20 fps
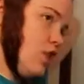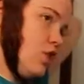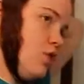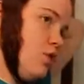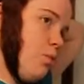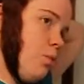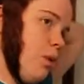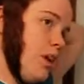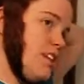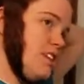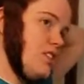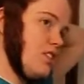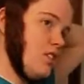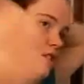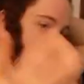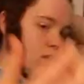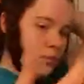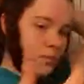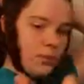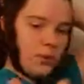you want to
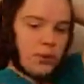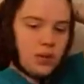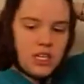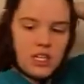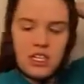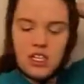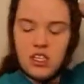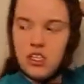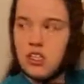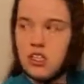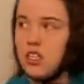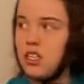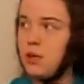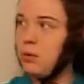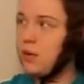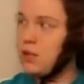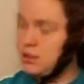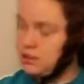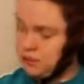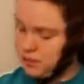look pretty good. You
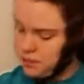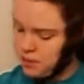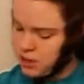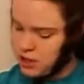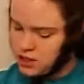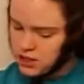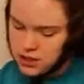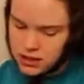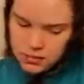want it to be pretty